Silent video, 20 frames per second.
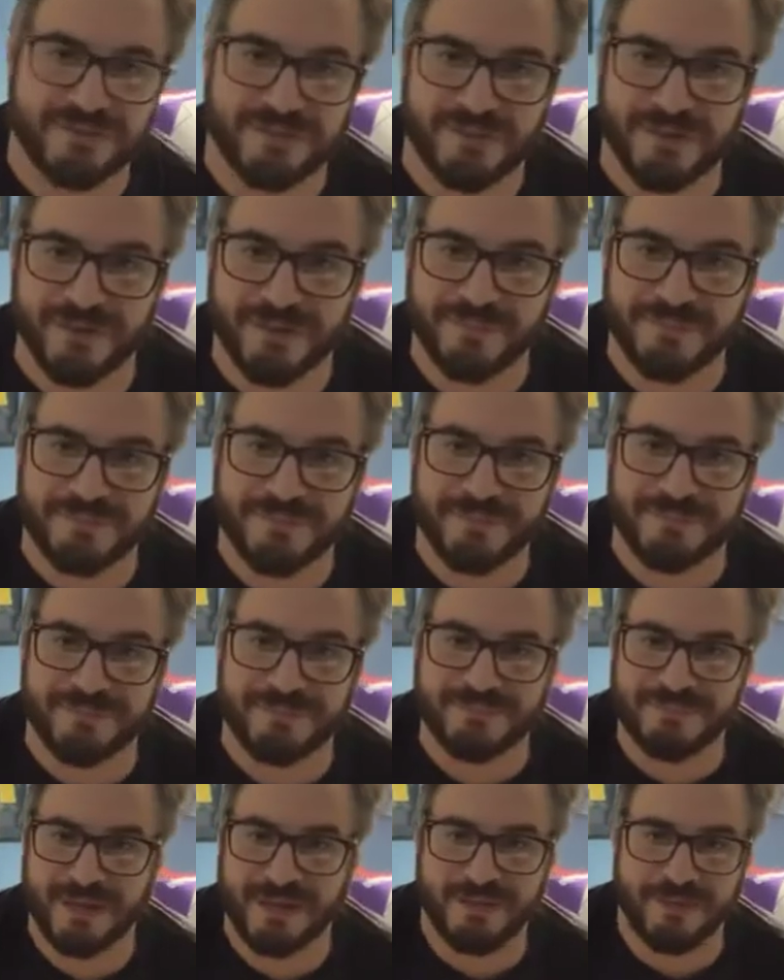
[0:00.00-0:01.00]
So, I
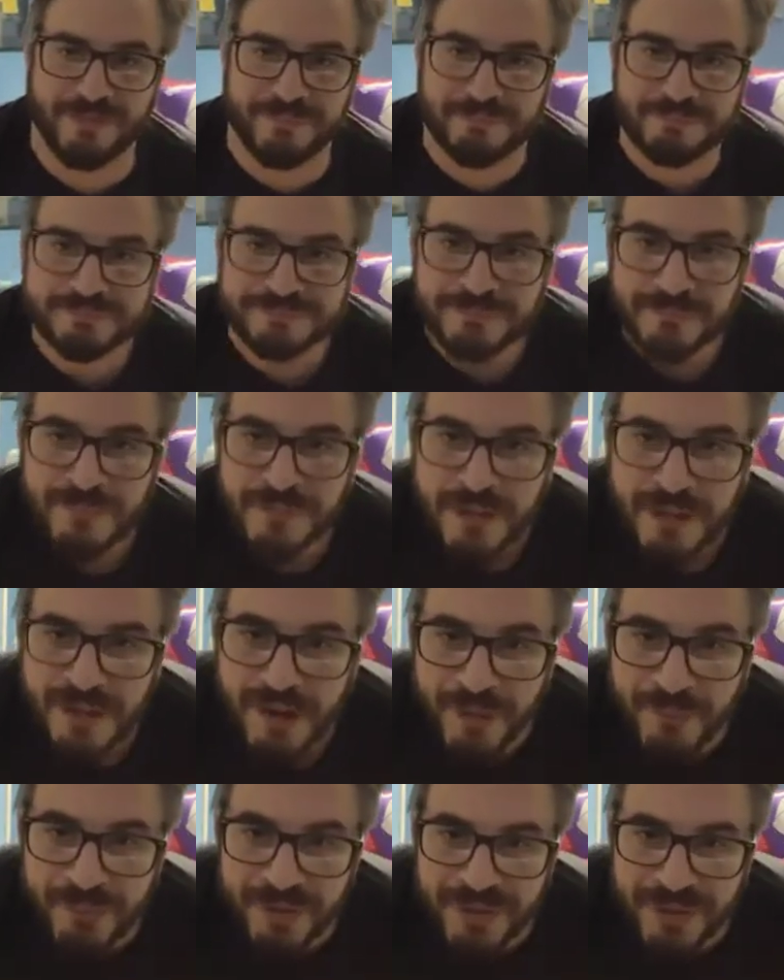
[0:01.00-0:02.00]
don't know.
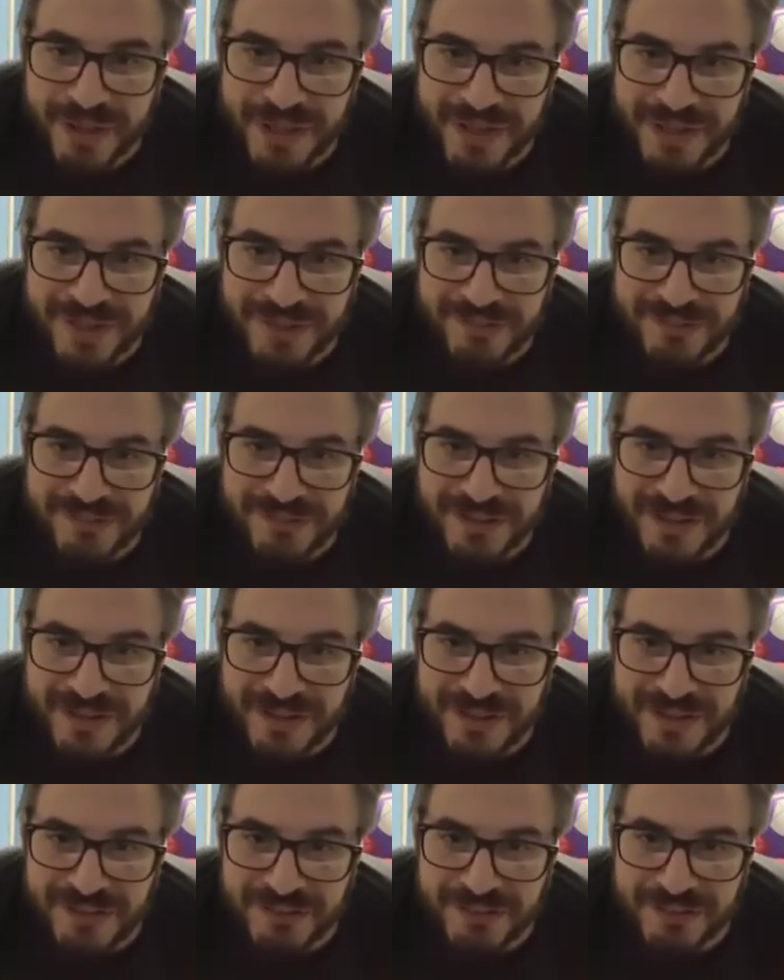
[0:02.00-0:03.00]
A real 80s
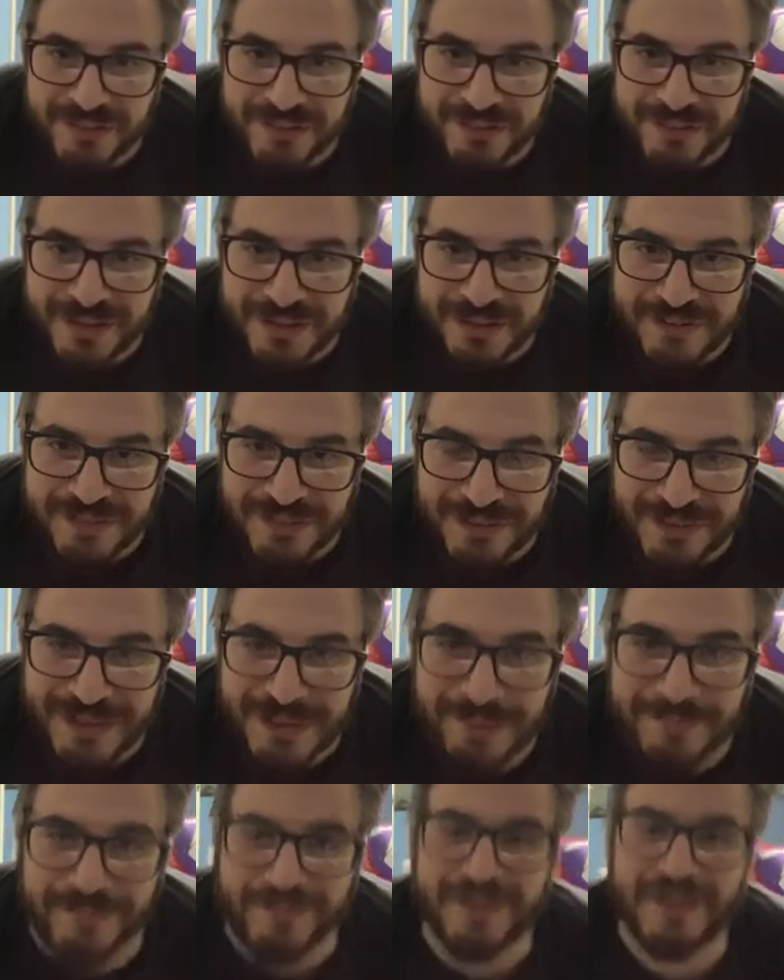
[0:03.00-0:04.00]
kid, he just licked the
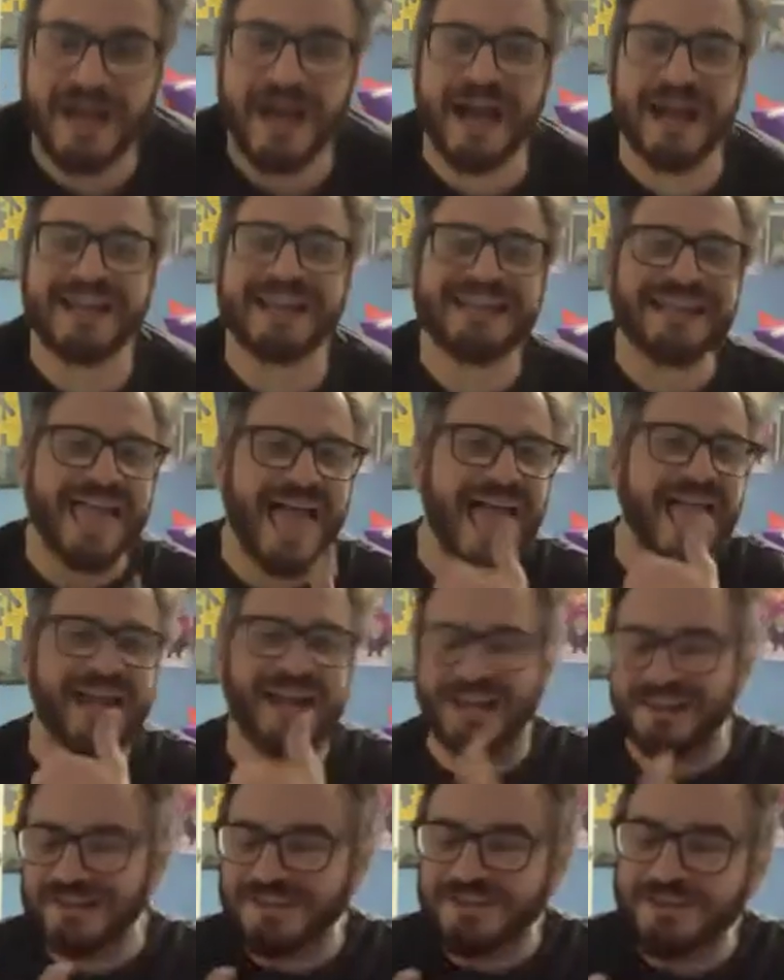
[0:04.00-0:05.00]
label.
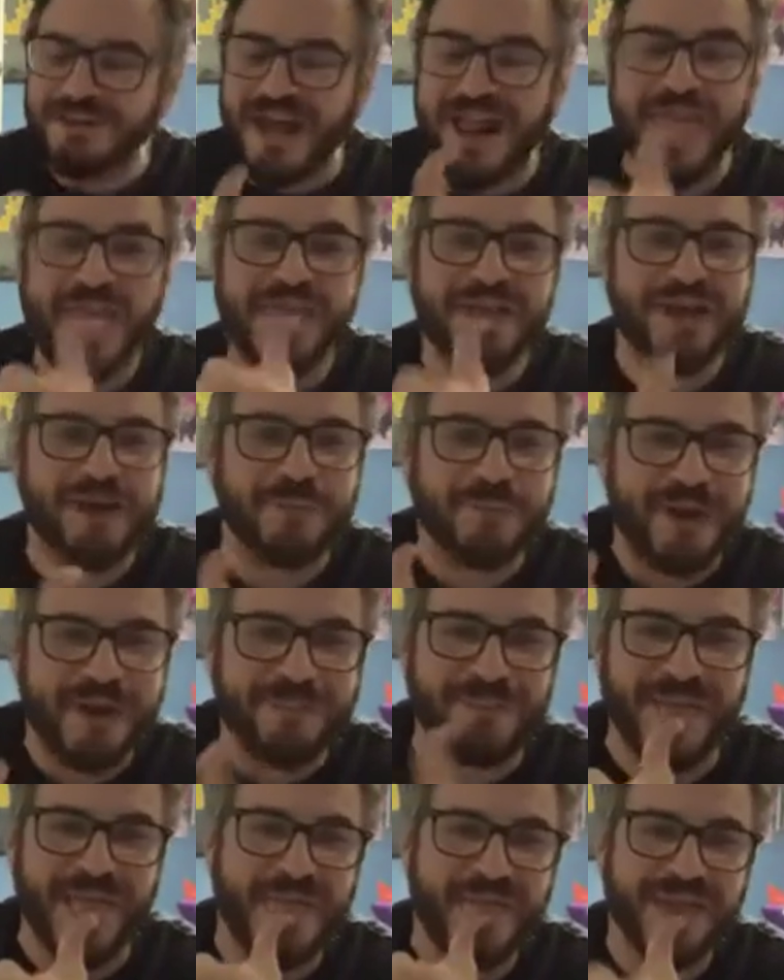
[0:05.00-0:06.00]
You gotta
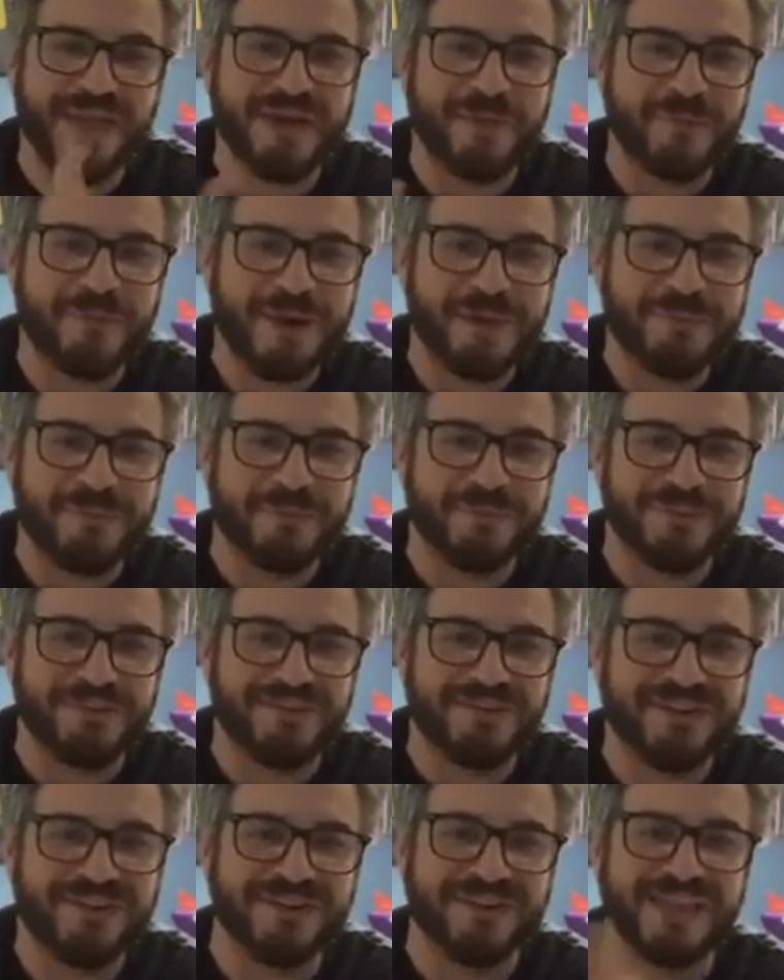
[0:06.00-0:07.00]
wipe it. You gotta wipe it with your
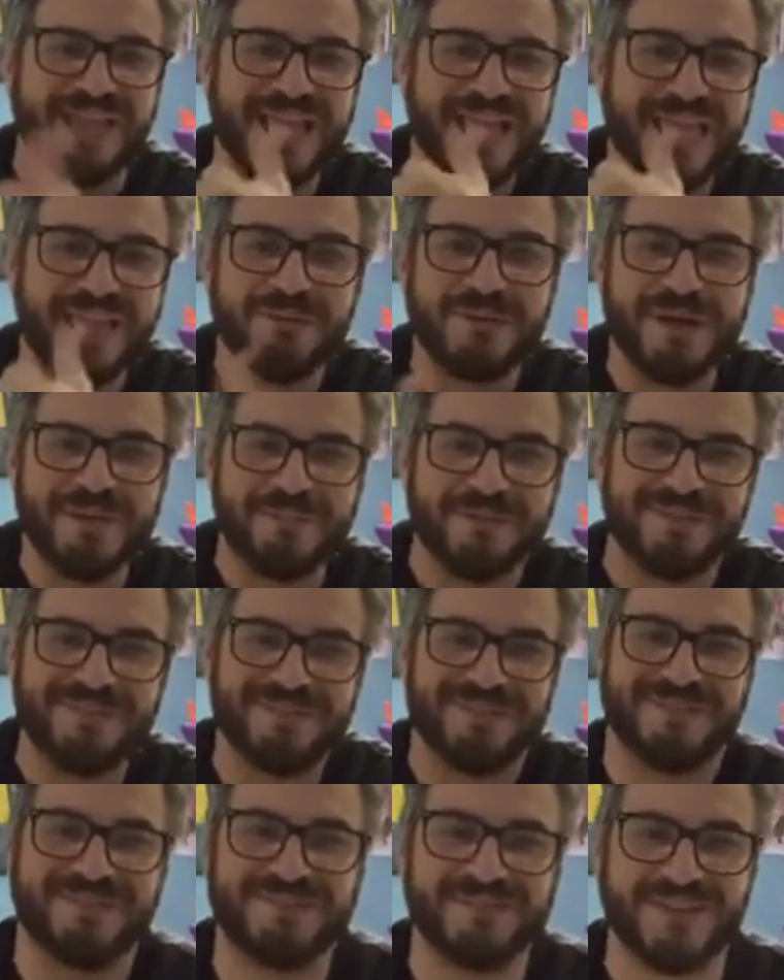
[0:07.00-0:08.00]
tongue. You wipe it.
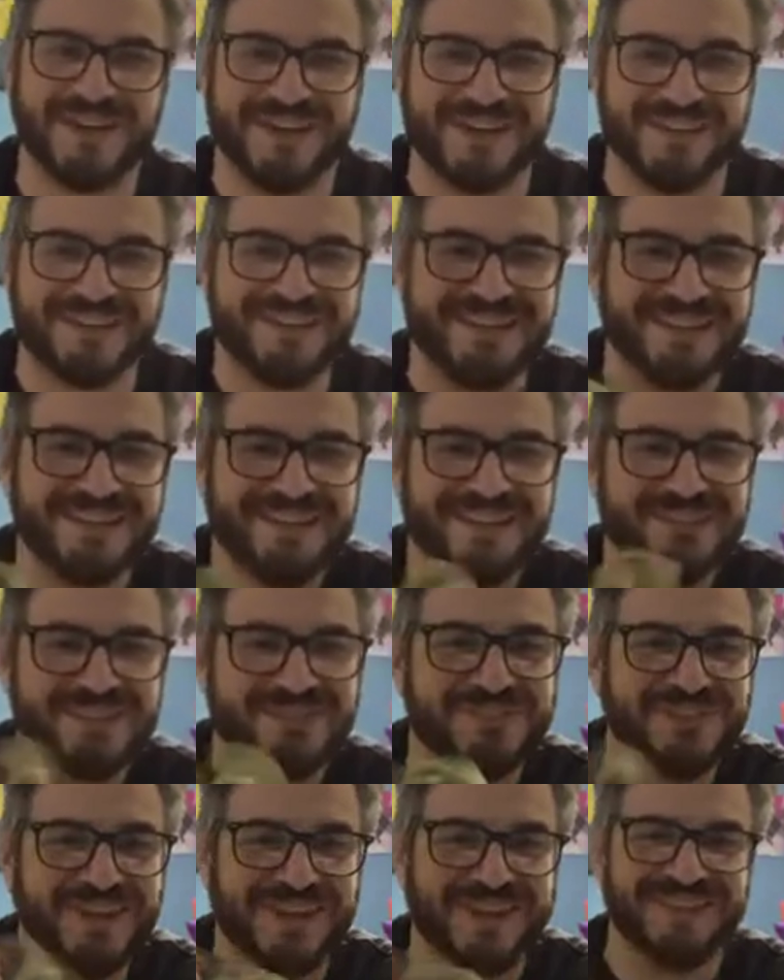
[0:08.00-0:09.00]
It's fine. It's
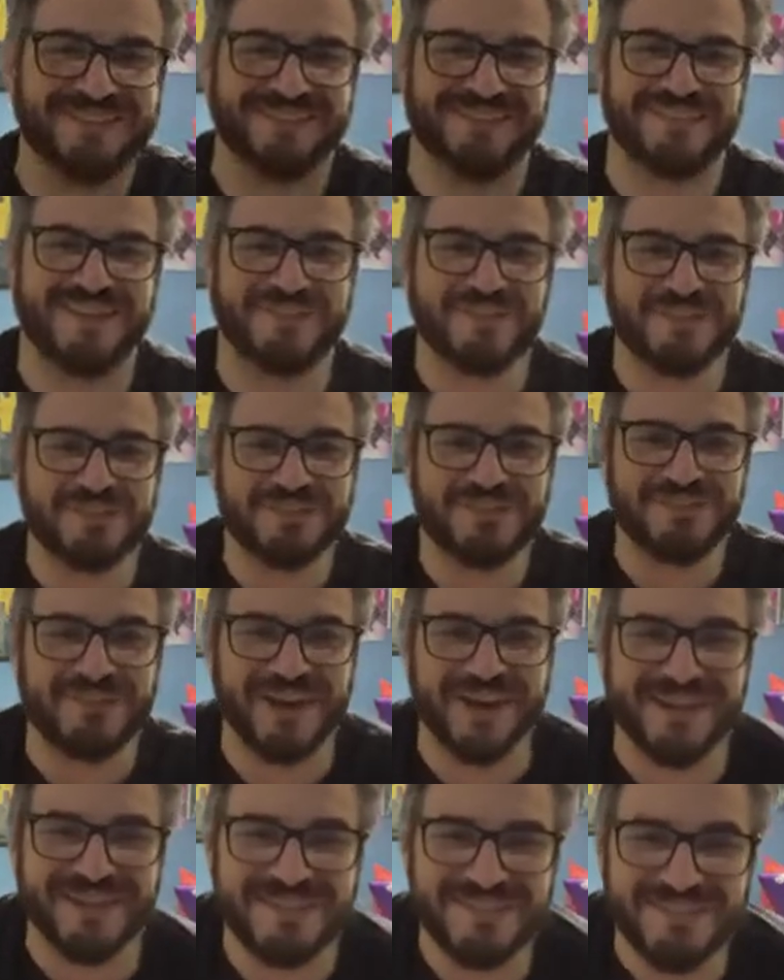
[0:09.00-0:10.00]
fine. Everything's
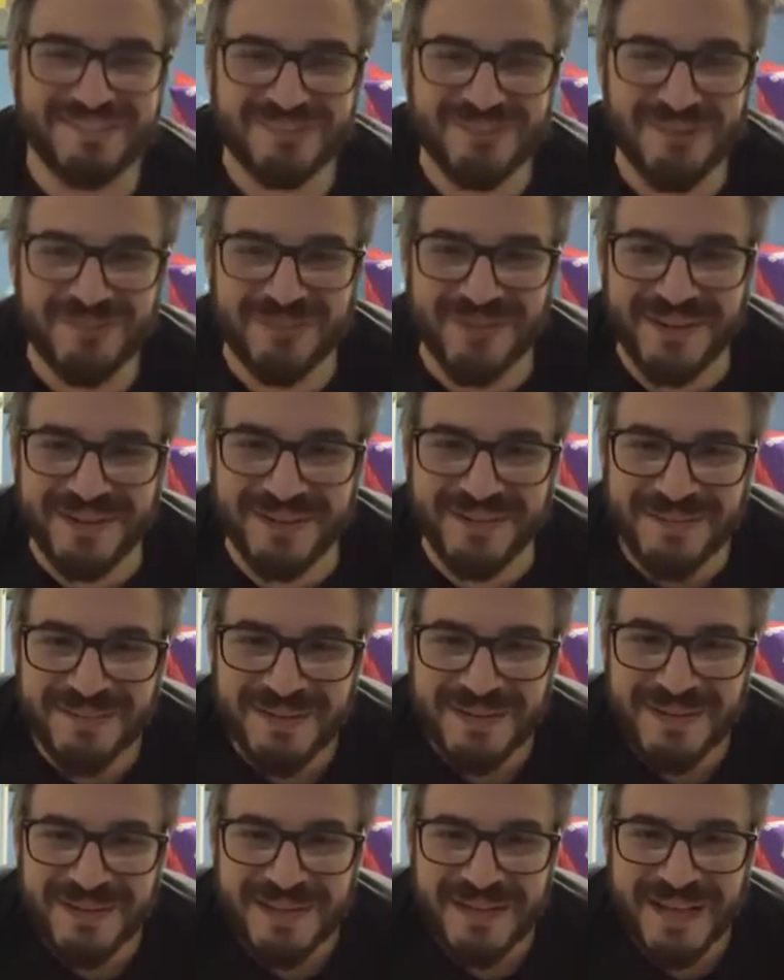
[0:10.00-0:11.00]
fine. It's all fine here.
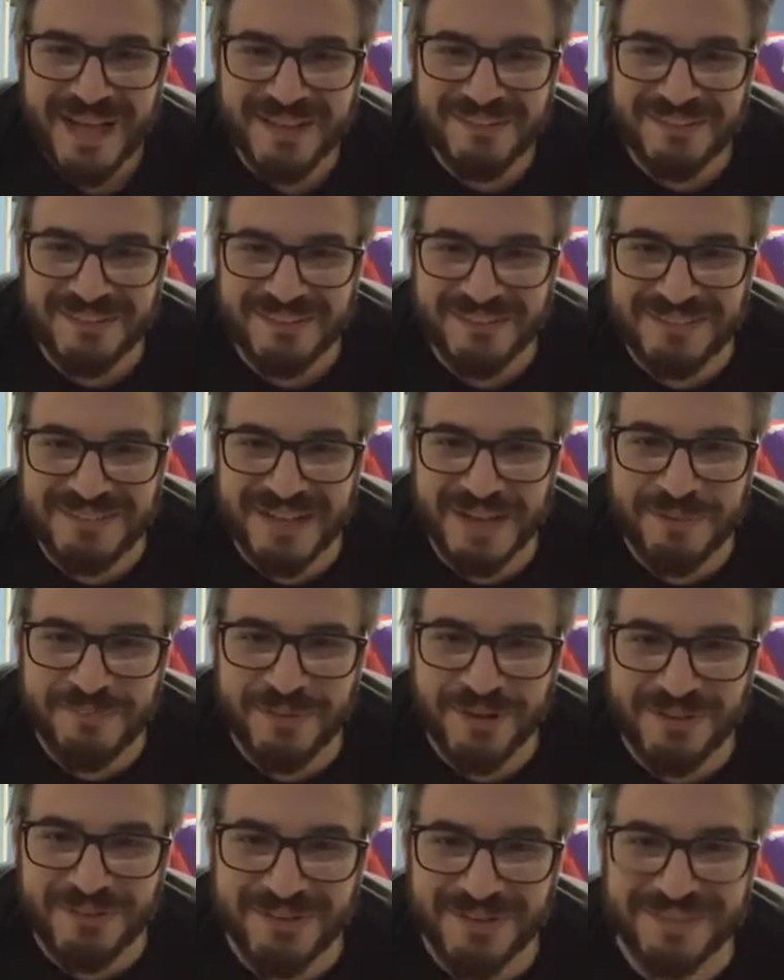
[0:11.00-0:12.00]
That's a good
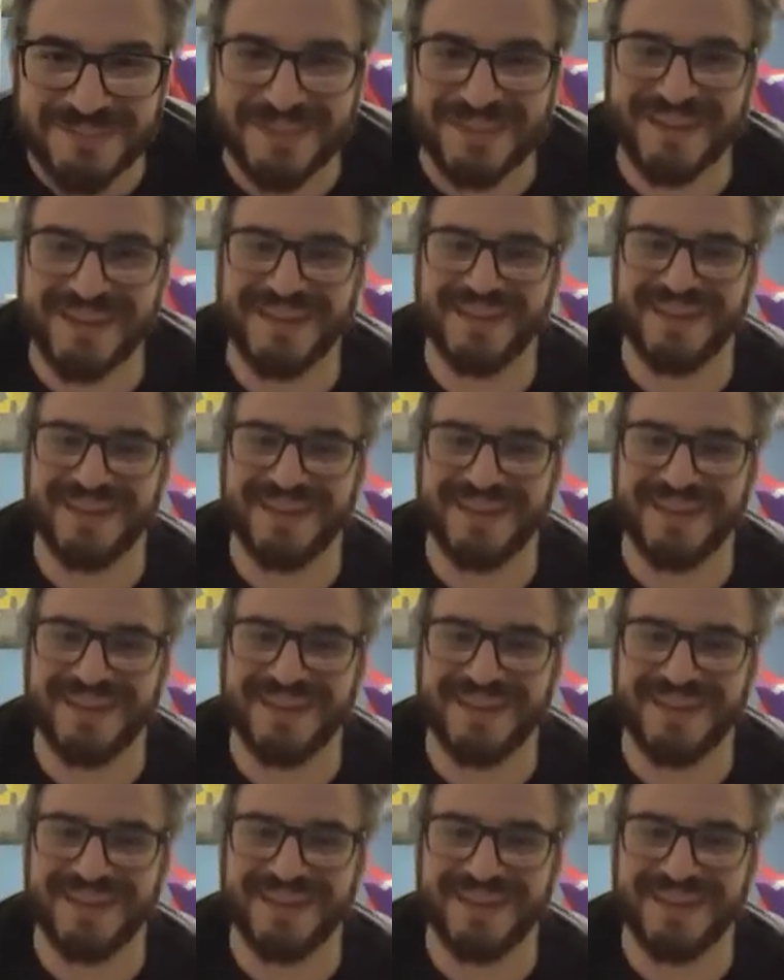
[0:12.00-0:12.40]
$10 right there.